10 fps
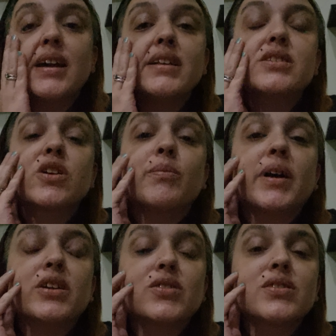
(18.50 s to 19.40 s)
it's so
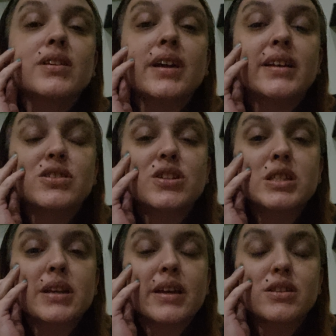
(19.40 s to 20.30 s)
much. It's
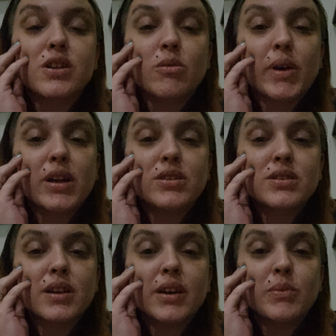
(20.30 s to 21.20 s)
just, it's so
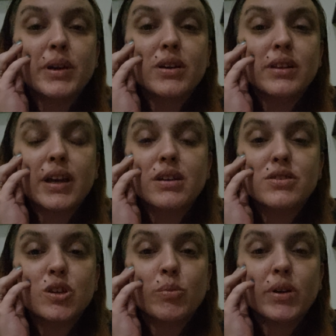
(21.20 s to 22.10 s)
much and we are like
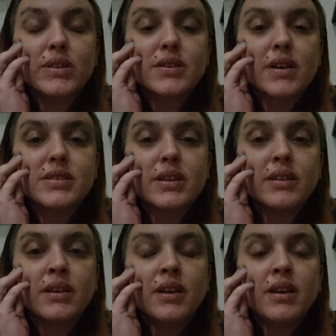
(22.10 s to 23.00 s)
super
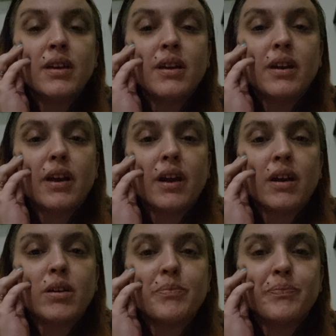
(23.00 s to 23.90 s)
exhausted.
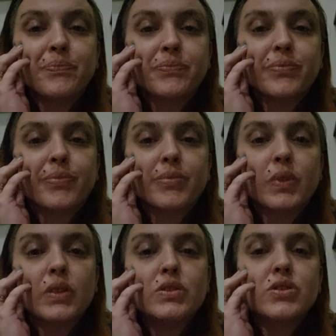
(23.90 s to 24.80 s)
Um,
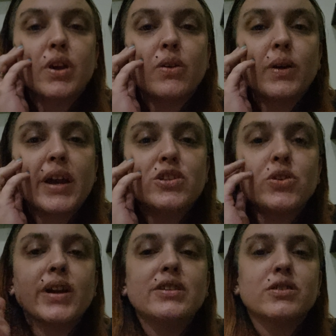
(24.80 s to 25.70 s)
so as
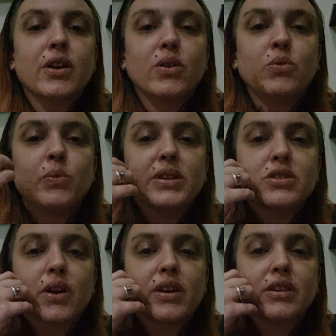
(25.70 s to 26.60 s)
you guys know, we
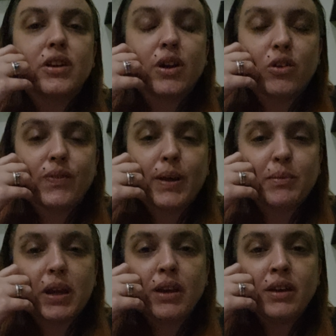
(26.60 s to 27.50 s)
started the
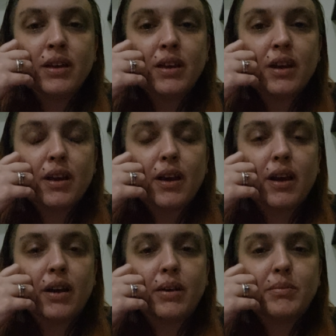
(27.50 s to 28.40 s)
GoFundMe.
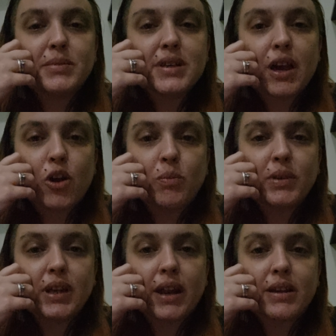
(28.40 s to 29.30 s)
Um, to
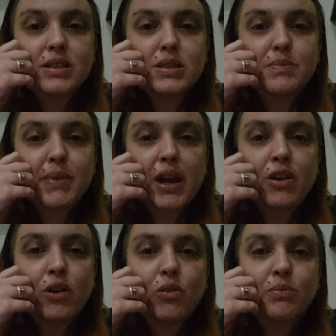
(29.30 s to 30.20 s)
help get us back
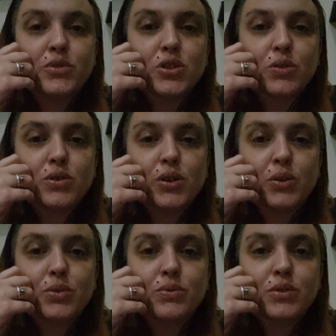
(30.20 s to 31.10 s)
home due
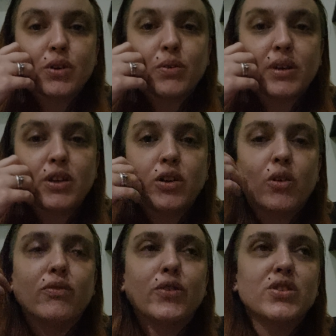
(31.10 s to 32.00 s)
to Tony, you
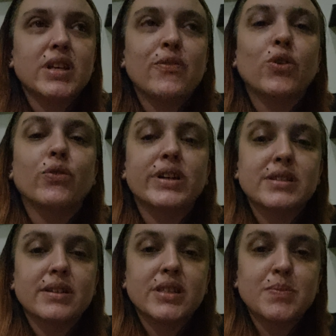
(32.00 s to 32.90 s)
know, for several
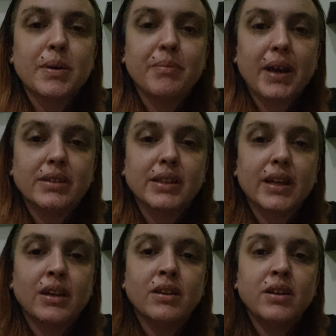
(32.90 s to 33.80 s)
reasons, but
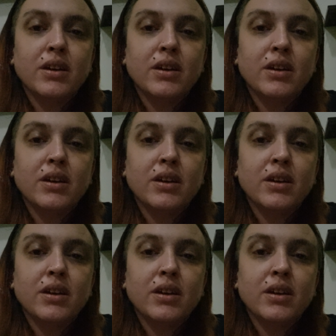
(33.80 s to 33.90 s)
mainly